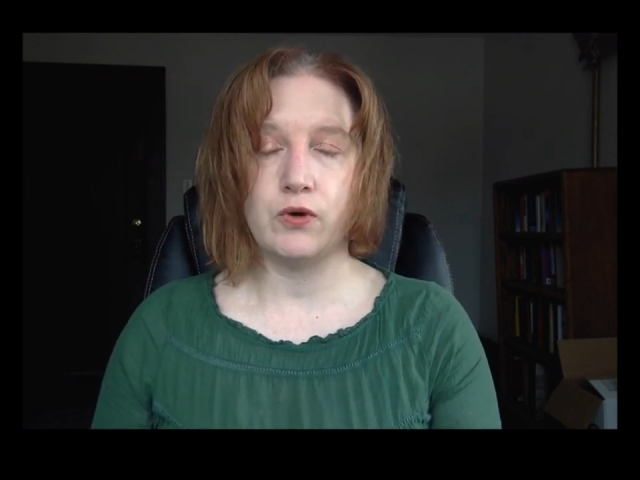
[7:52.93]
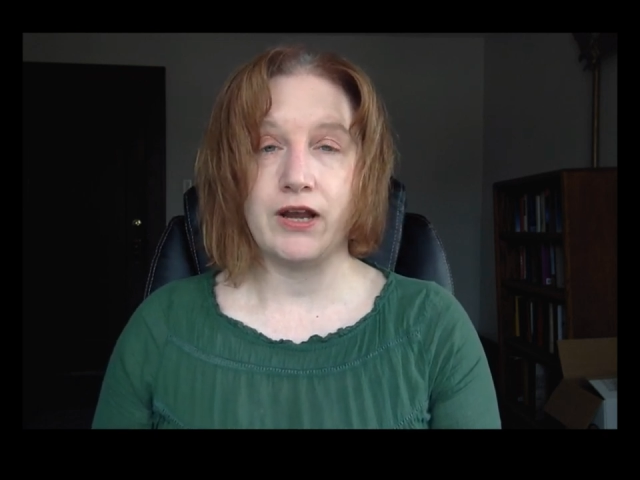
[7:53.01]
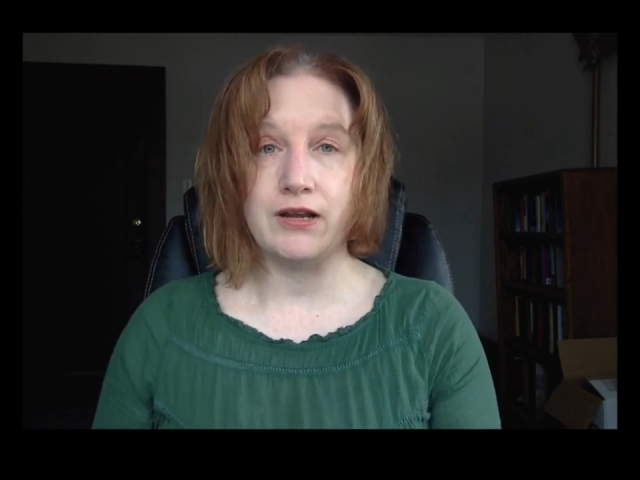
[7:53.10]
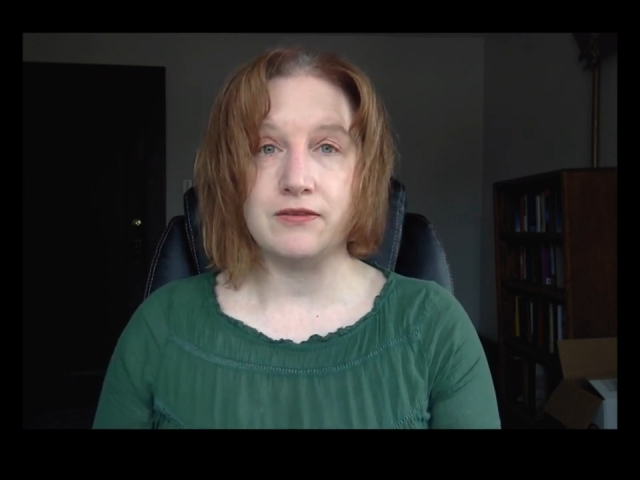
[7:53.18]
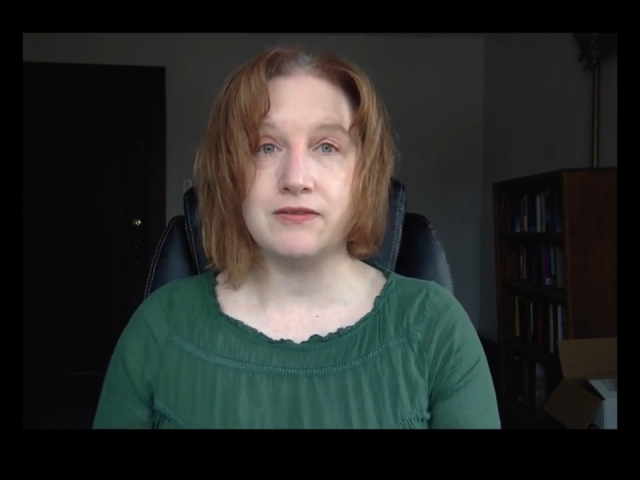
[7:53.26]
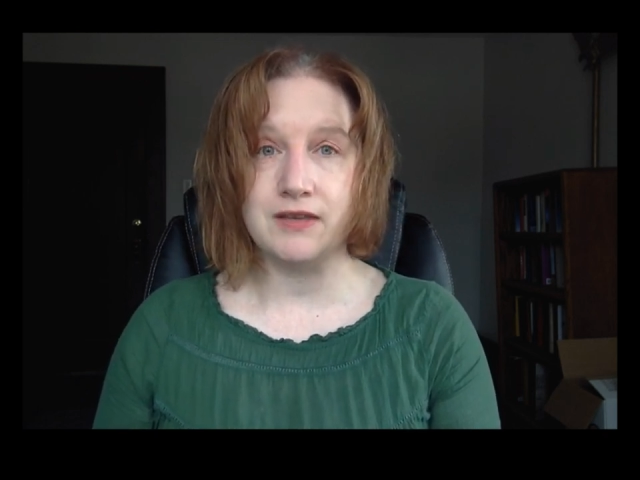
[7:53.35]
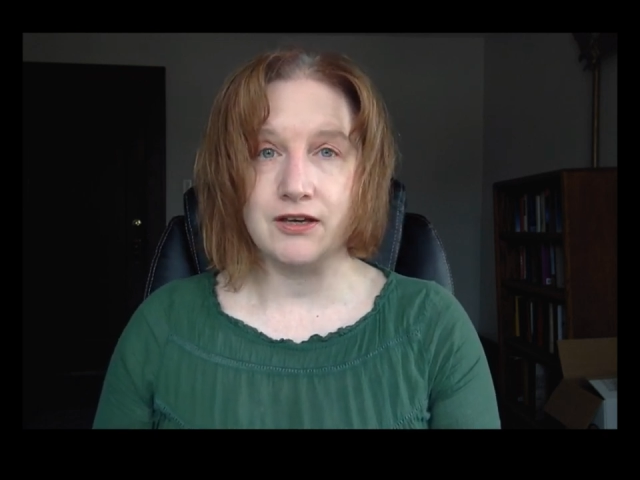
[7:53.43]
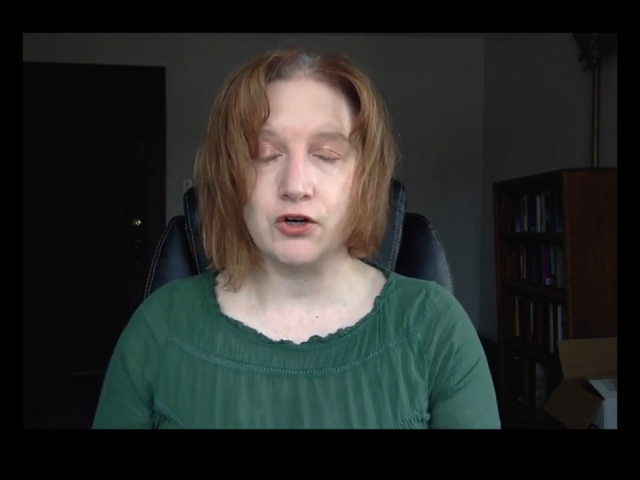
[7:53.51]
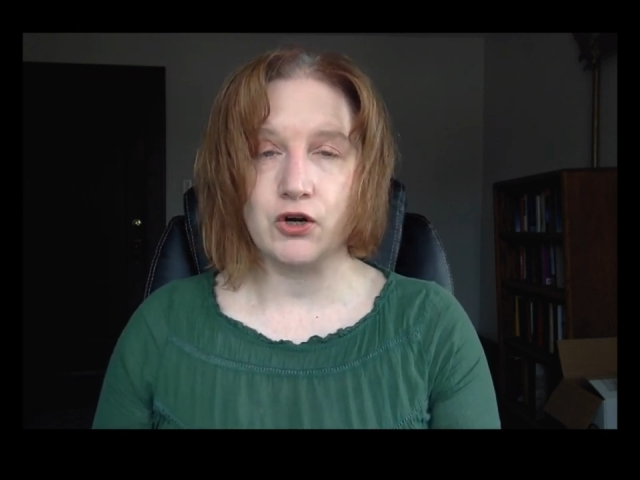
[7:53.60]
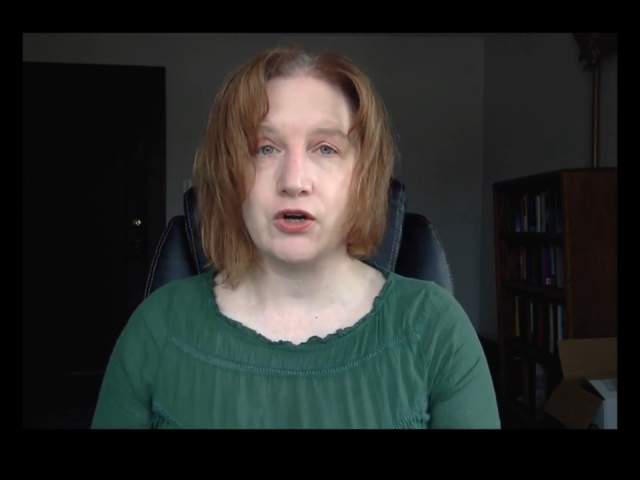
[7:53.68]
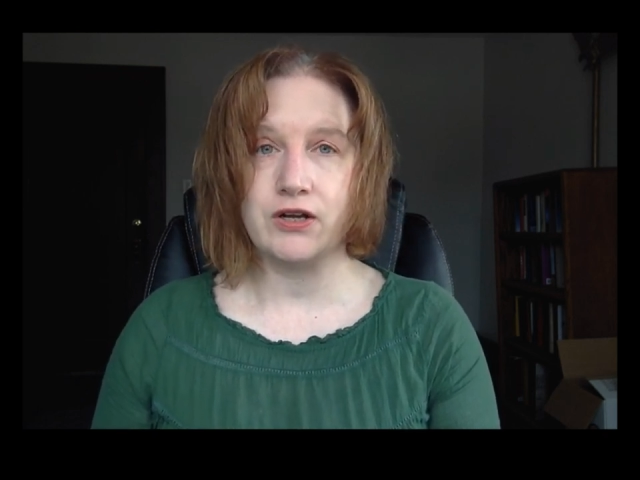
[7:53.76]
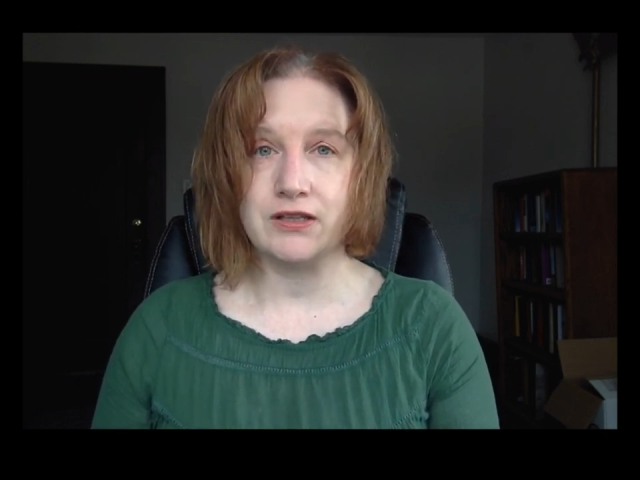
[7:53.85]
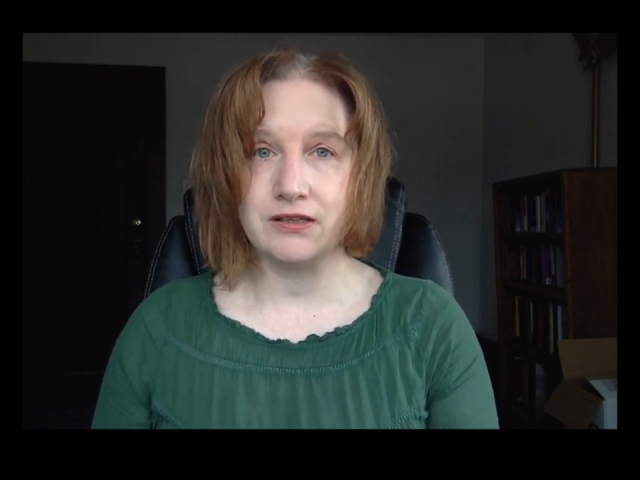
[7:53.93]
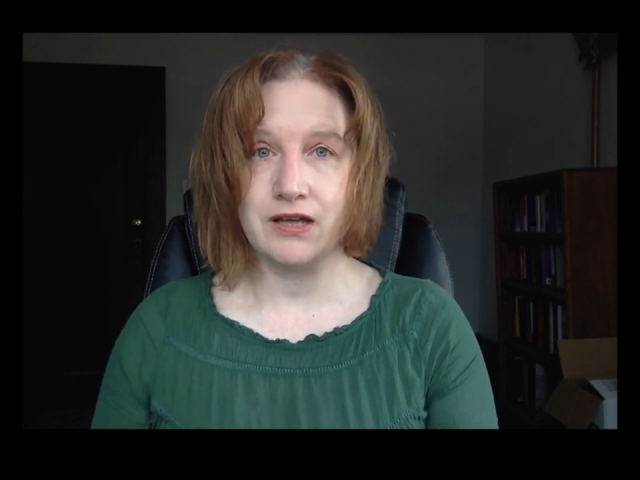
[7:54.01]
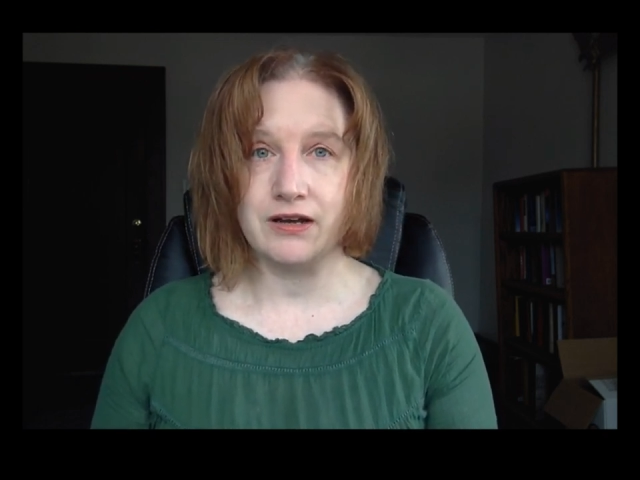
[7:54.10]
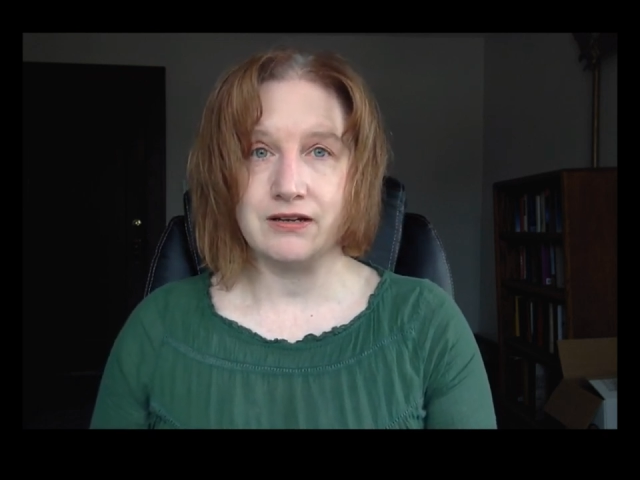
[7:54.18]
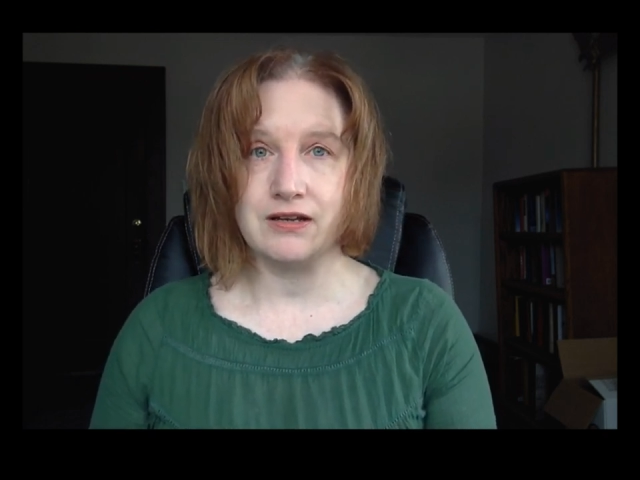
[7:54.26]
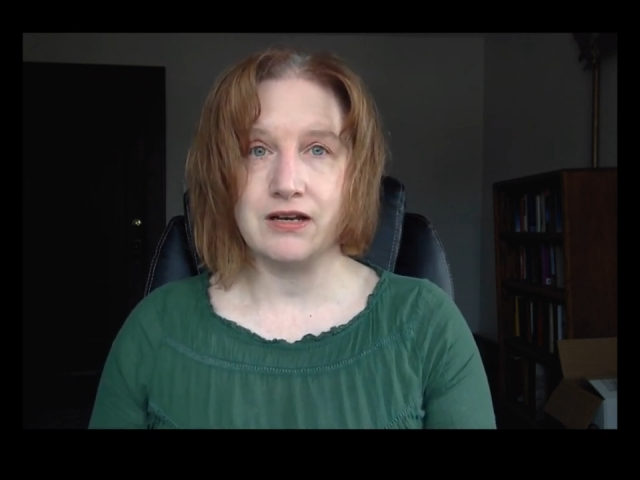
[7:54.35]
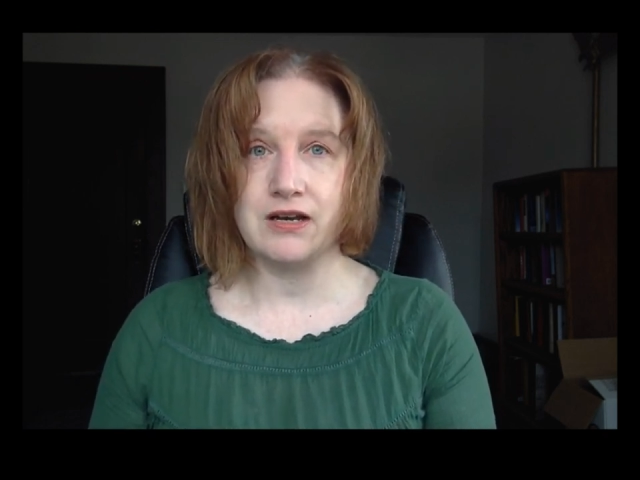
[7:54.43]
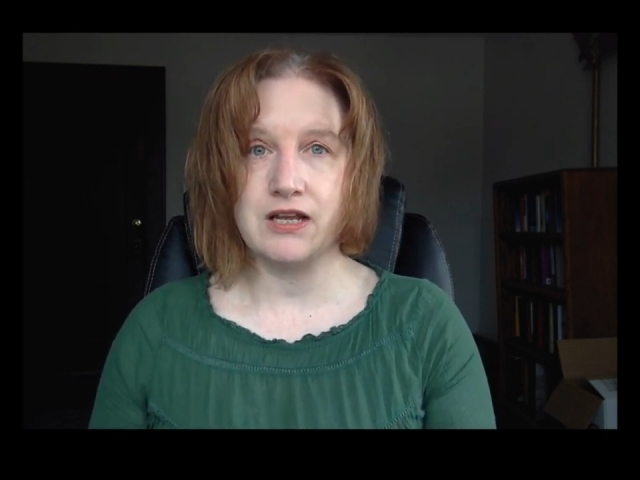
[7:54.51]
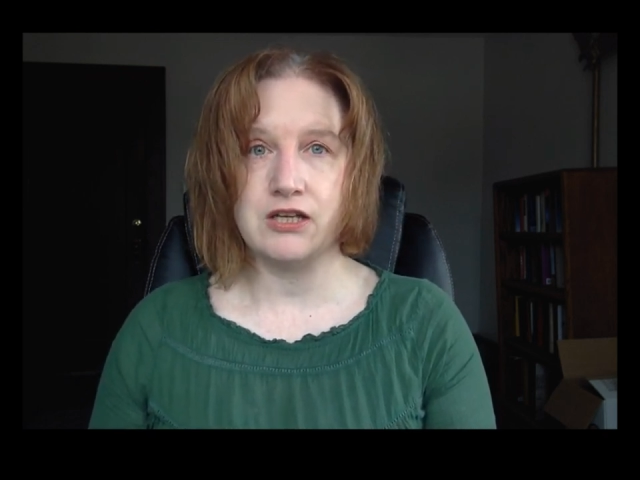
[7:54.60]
any theater in London